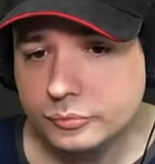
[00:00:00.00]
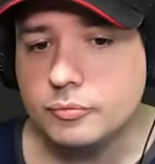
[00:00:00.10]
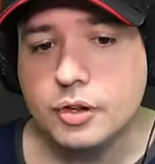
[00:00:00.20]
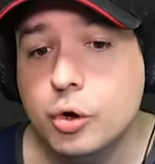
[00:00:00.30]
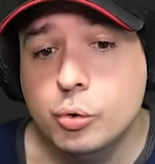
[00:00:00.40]

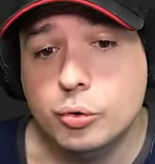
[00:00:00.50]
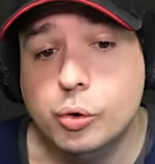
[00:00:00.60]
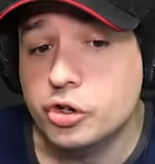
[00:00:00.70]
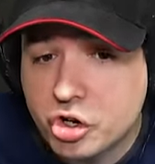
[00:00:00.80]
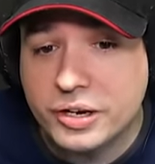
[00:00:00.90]
who
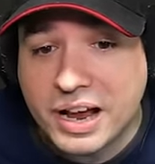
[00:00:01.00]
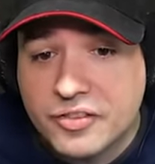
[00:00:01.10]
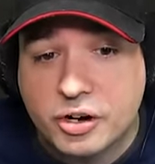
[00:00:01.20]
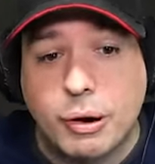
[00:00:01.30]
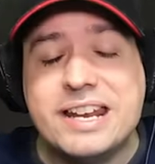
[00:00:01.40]
who should have
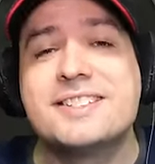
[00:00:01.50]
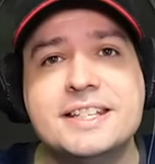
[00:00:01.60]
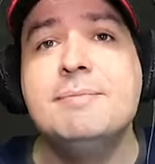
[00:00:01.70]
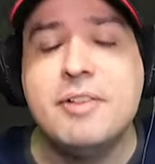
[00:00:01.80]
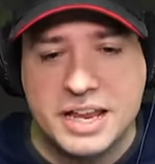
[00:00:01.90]
the greatest
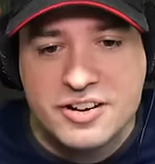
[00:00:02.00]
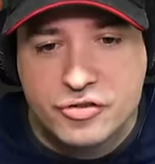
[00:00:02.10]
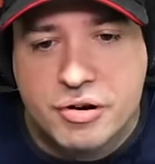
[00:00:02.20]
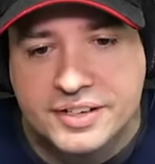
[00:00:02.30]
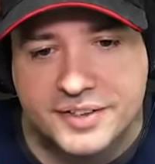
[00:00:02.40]
in
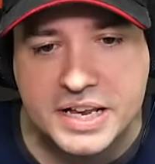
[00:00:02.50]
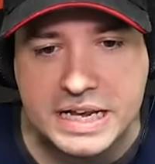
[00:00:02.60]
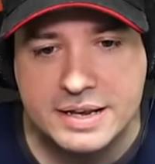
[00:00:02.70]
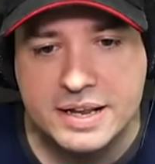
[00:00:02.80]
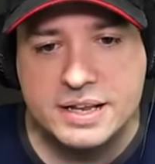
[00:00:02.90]
interest
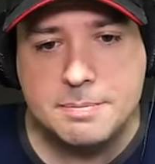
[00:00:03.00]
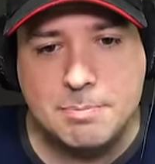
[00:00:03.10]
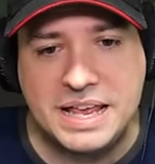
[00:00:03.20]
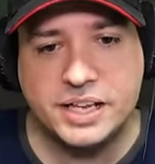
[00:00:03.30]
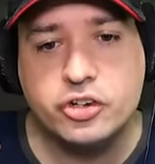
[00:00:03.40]
in
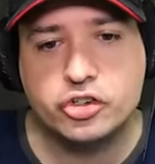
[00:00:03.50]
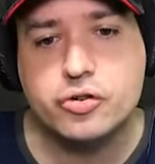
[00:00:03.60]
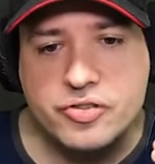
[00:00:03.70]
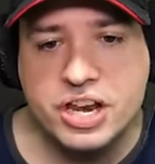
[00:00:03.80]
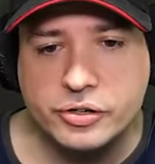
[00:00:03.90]
making
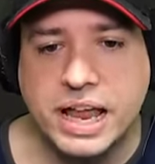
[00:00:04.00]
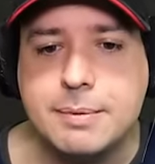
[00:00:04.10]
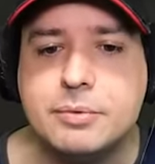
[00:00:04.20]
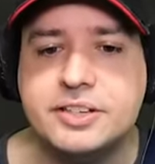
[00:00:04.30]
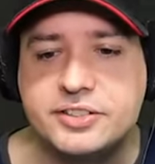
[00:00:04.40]
sure their
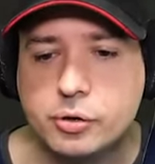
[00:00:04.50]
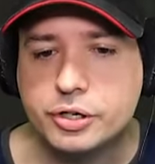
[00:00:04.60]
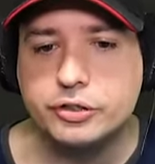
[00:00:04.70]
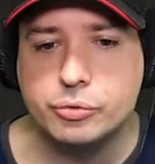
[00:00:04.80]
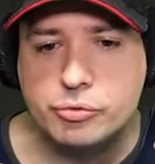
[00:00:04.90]
game is
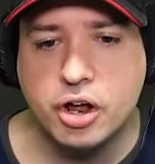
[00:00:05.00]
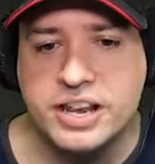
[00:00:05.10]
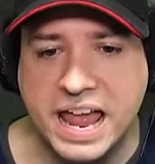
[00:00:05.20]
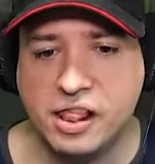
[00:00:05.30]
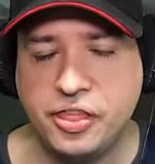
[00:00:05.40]
going to run
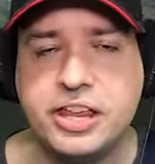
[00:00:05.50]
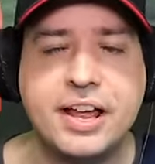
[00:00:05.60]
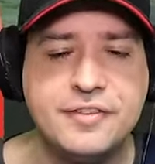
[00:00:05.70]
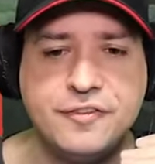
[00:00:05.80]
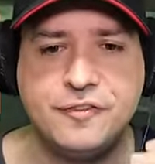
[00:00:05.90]
healthy
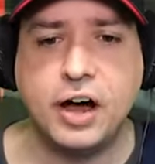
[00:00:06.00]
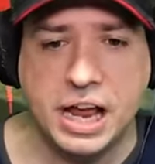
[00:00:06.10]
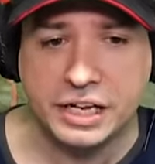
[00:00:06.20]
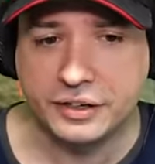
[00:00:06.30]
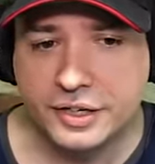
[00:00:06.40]
and
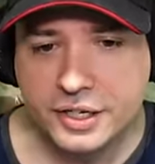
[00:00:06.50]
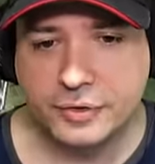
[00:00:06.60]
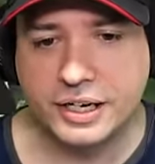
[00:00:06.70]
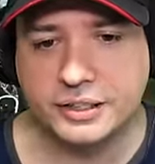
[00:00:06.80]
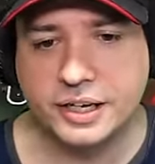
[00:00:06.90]
fine.
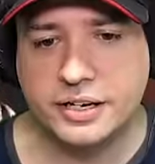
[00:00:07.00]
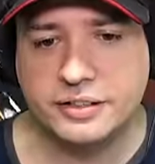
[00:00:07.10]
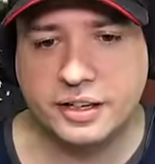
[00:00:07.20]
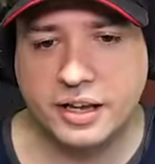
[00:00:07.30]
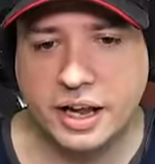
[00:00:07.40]
Right, and
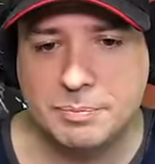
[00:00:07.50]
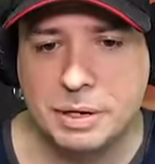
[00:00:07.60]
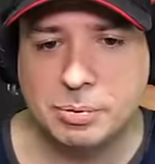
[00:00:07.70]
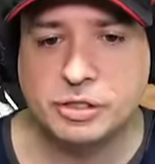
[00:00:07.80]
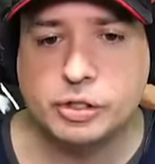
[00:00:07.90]
uh, and
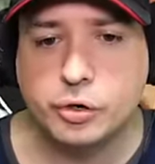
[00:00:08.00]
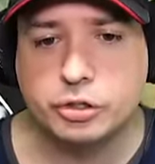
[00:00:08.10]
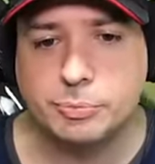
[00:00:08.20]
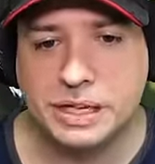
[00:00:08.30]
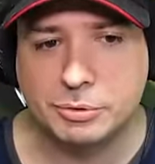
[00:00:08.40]
people are going
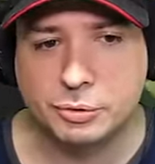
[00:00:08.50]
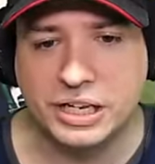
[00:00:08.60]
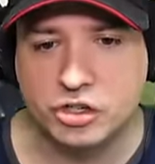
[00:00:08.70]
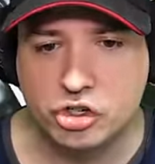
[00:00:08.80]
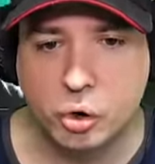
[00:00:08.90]
to be able to
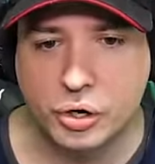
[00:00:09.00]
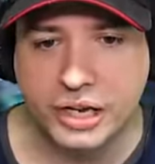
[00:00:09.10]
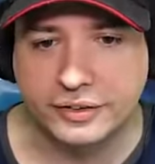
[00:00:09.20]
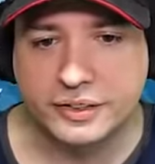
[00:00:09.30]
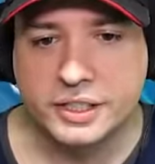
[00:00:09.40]
enjoy
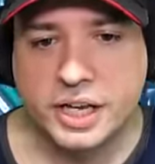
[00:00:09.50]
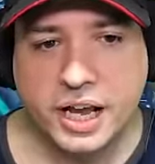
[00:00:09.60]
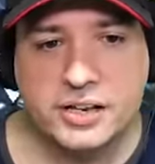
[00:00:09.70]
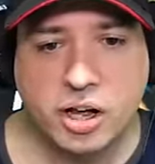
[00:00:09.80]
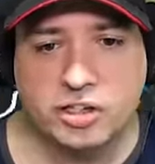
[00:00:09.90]
it,
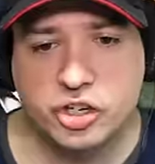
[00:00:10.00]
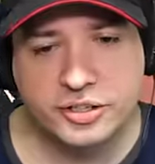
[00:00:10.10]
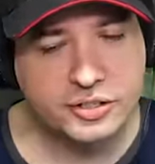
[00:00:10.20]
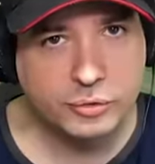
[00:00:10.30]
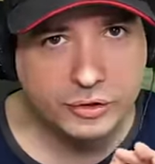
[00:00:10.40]
and not
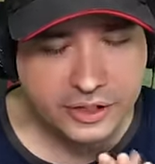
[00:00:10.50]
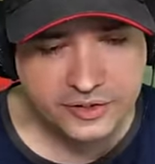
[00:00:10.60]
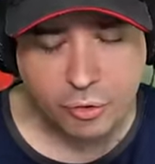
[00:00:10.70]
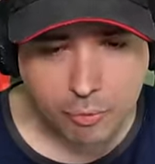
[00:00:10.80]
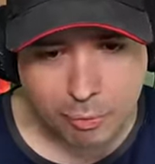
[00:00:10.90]
just only
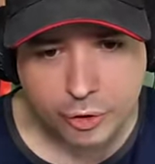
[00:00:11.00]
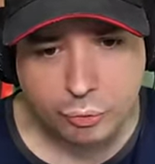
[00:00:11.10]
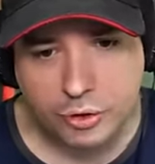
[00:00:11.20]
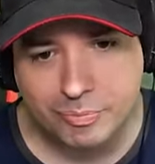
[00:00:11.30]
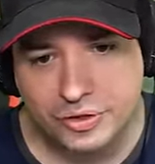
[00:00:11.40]
zero point
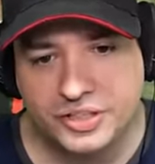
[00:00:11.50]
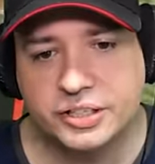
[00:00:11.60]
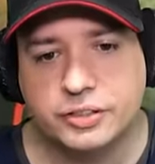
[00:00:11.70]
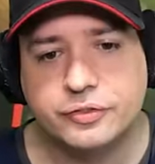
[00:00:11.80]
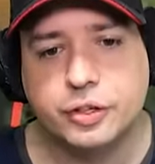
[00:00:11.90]
one
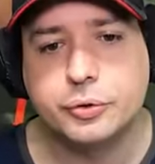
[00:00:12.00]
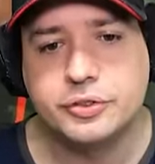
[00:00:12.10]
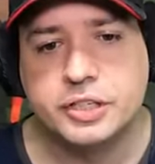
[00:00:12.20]
percent of those.